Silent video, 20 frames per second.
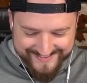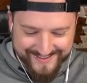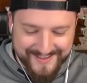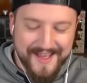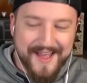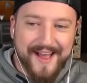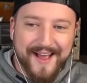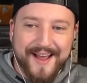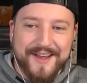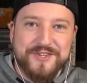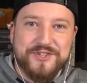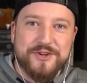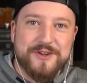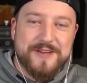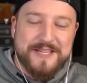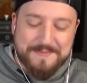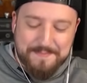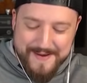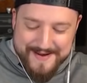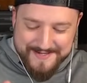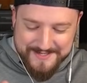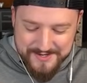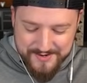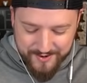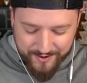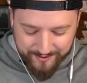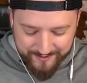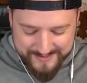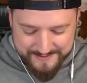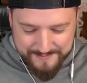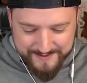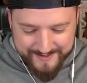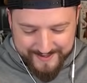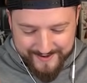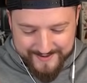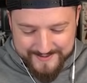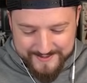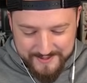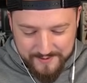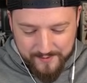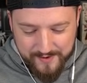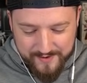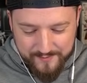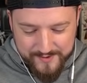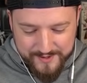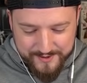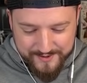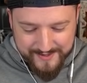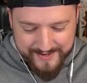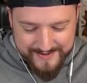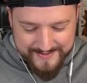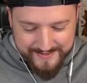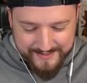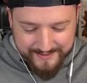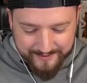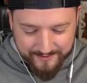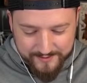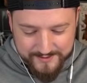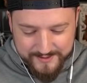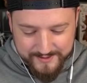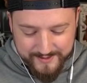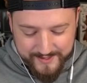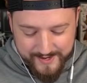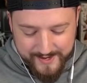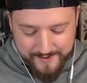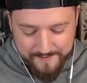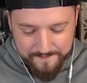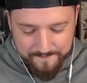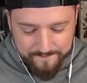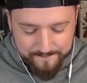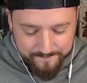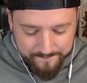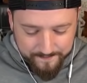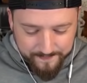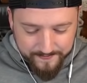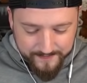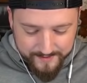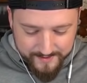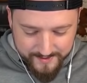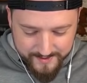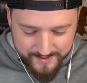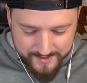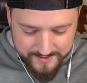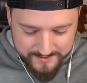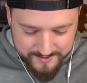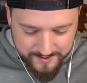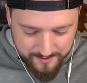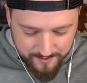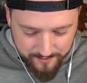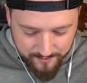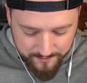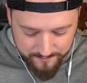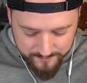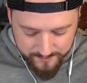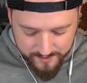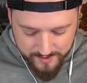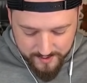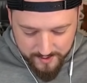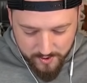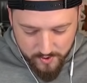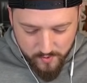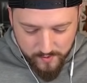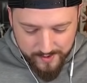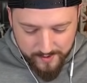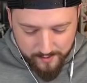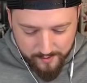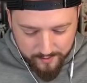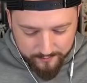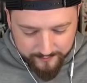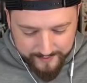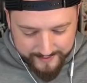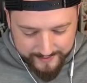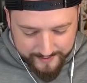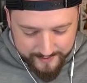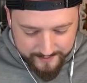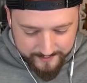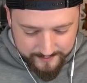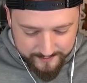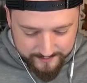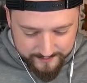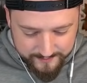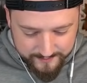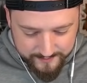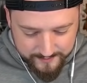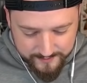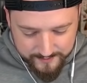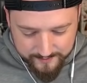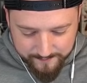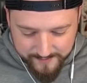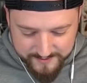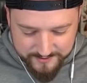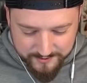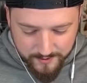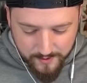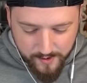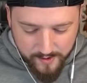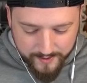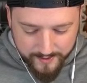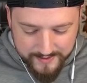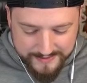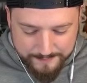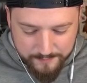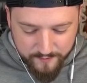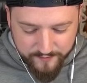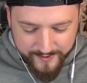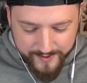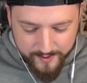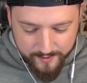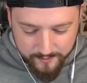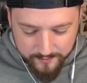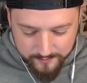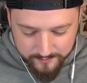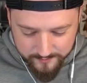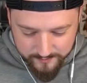I shouldn't speak too early because, you know what? We could easily lose the game. So, ooh, a Hog Rider. Mr. Hoggy, come over here.